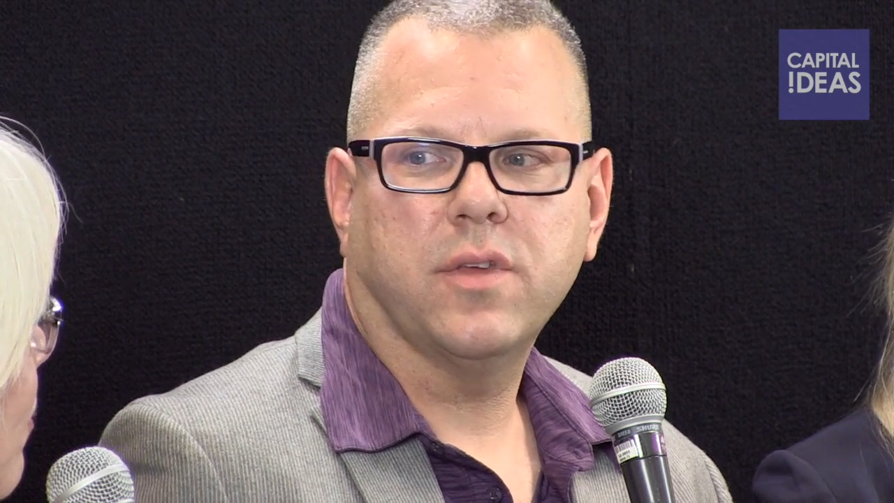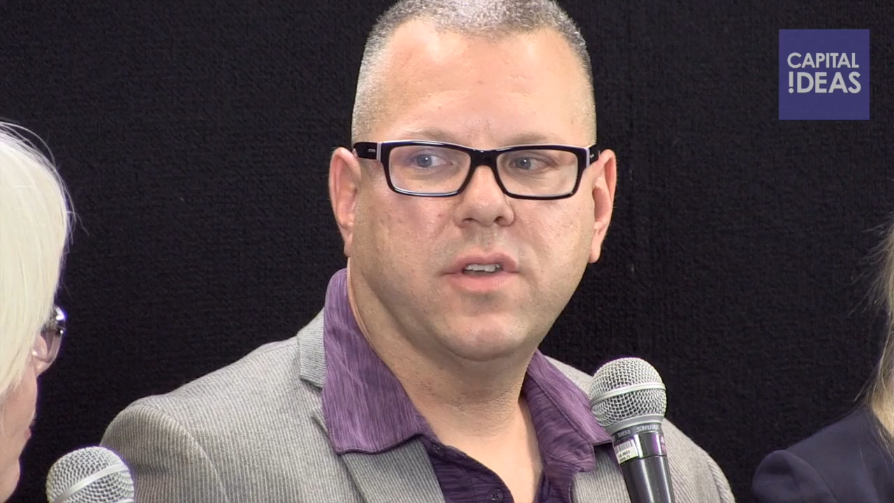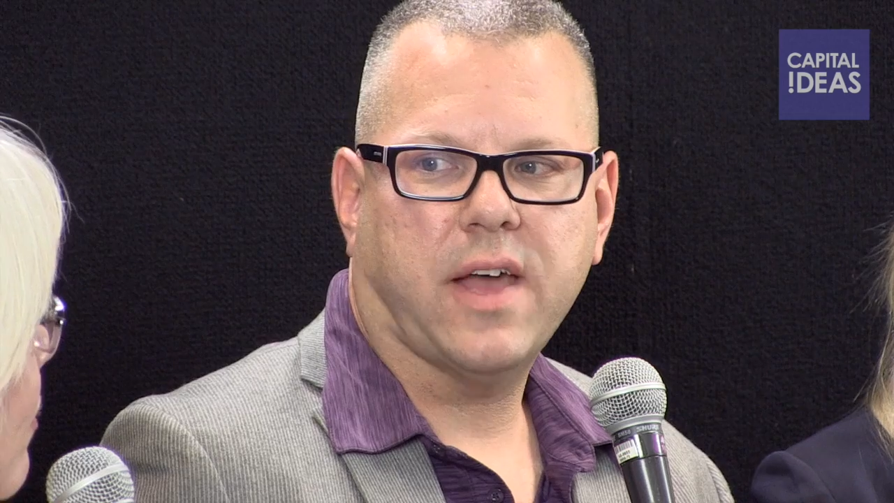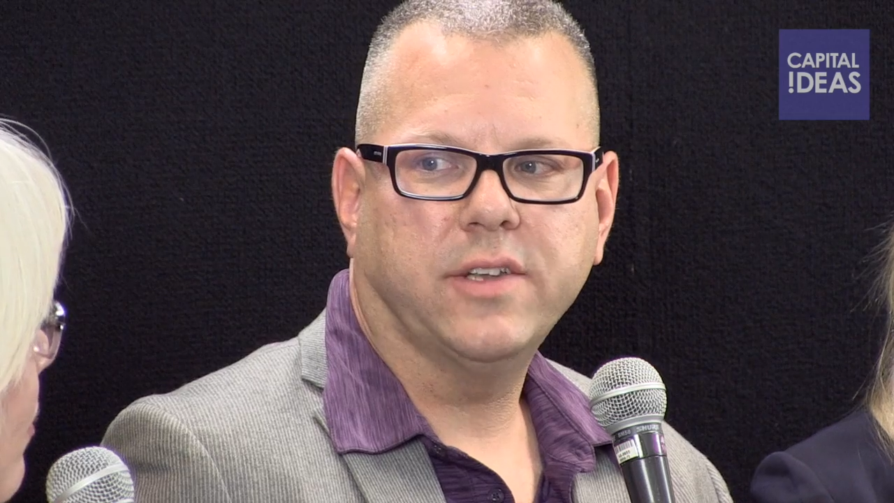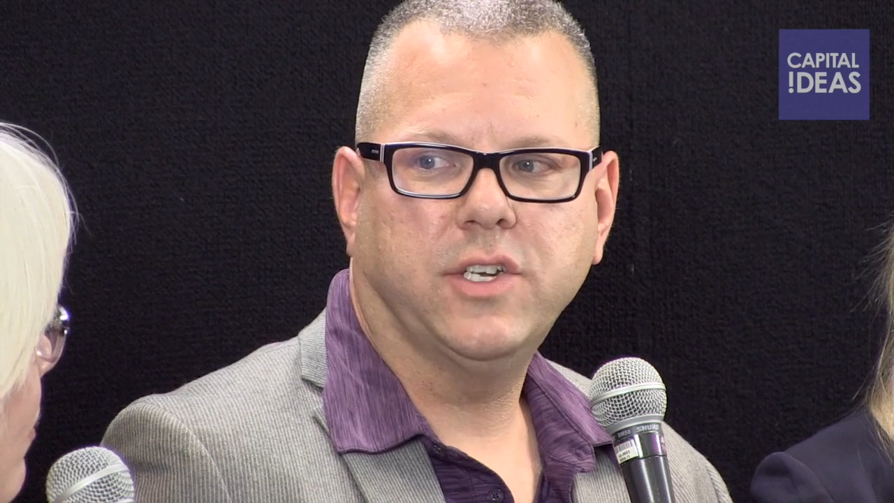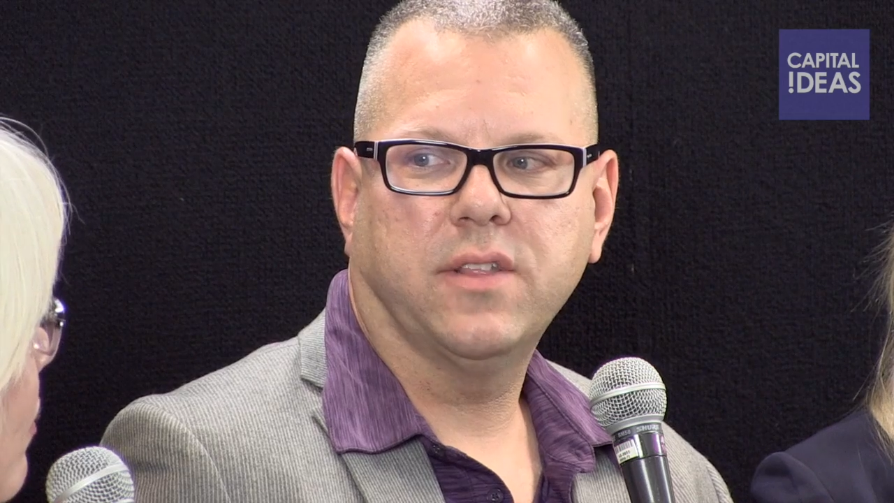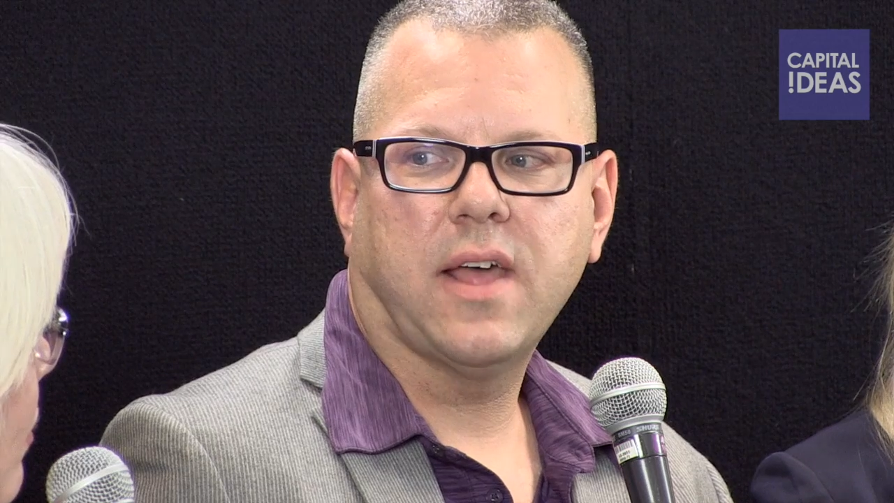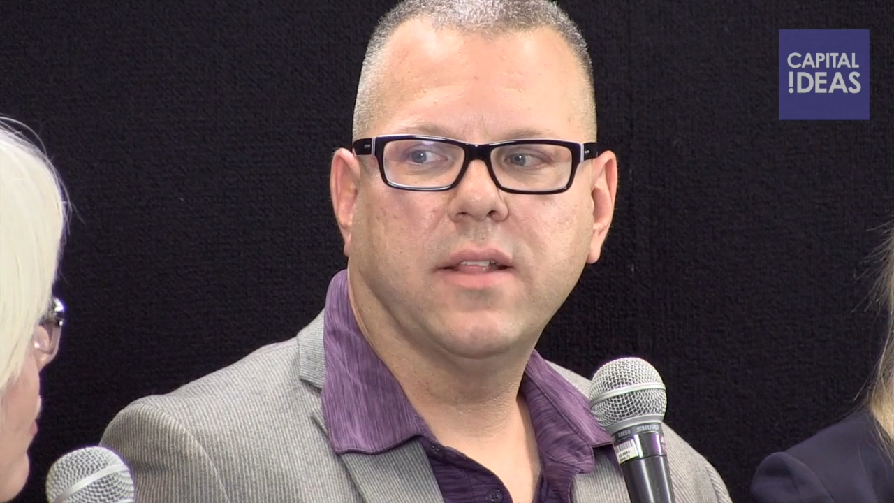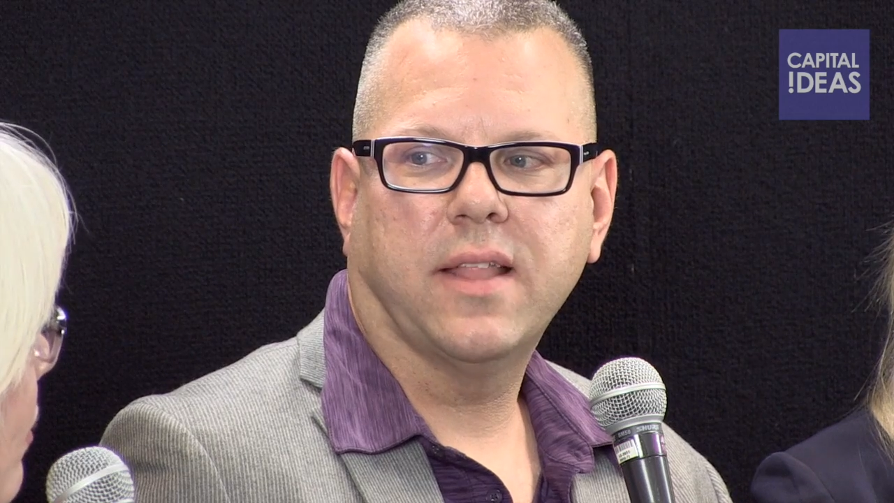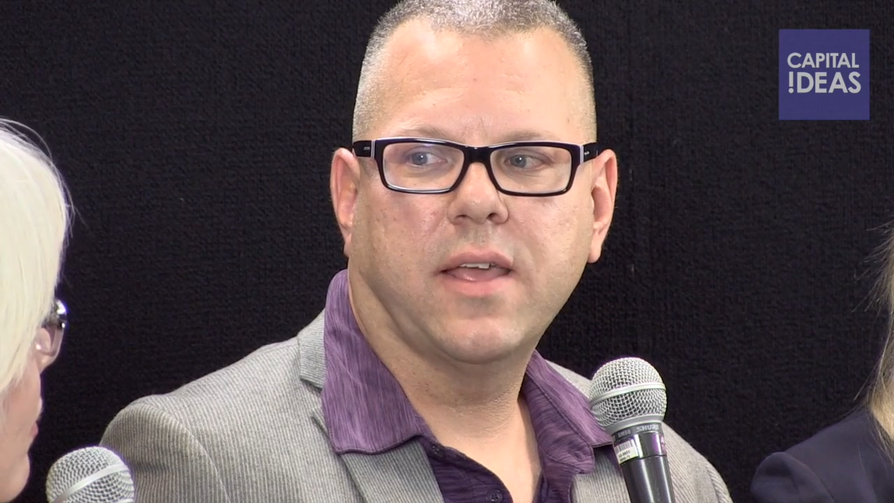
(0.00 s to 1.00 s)
attaching
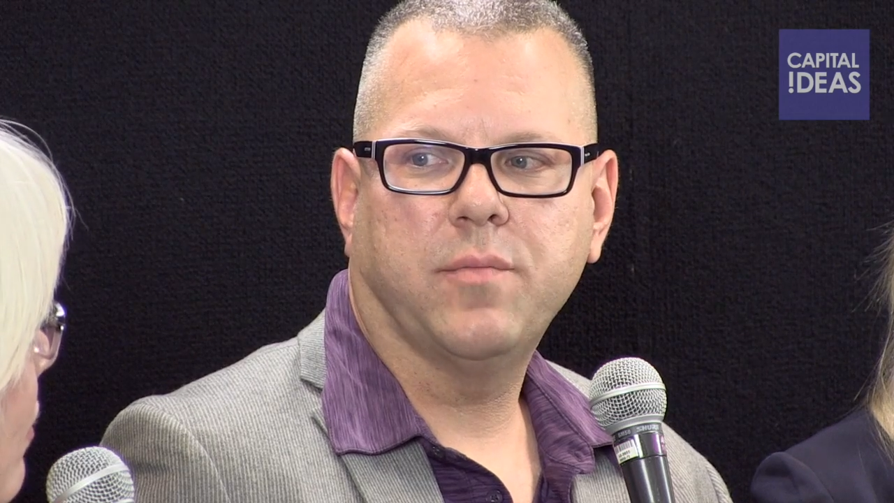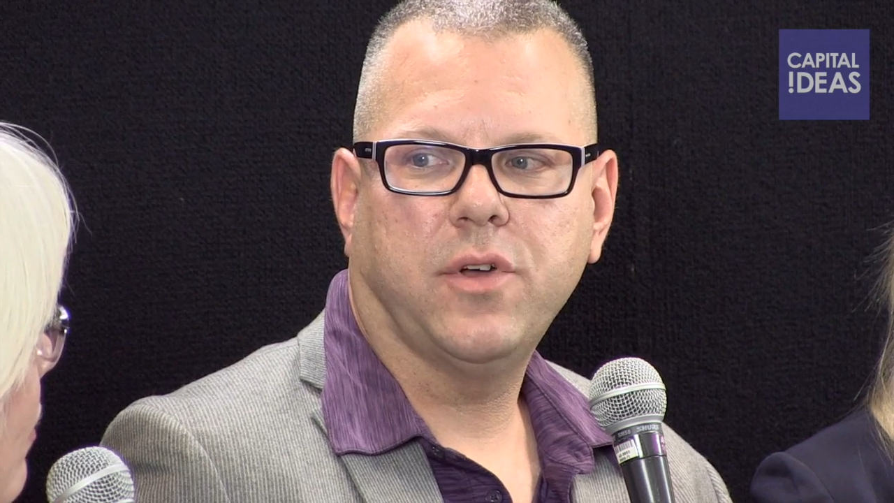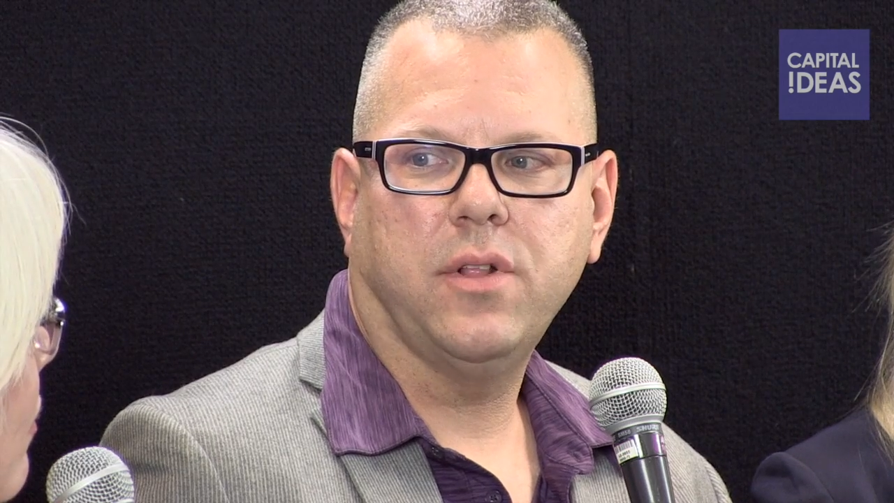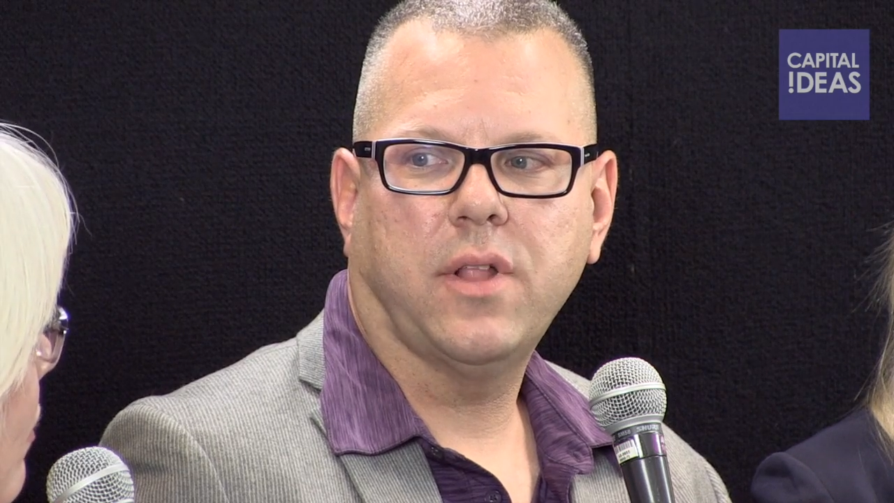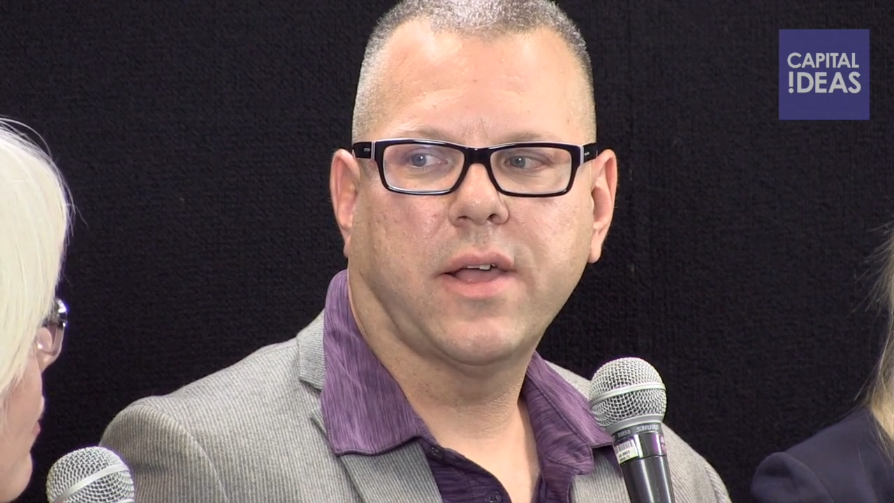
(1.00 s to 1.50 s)
that label.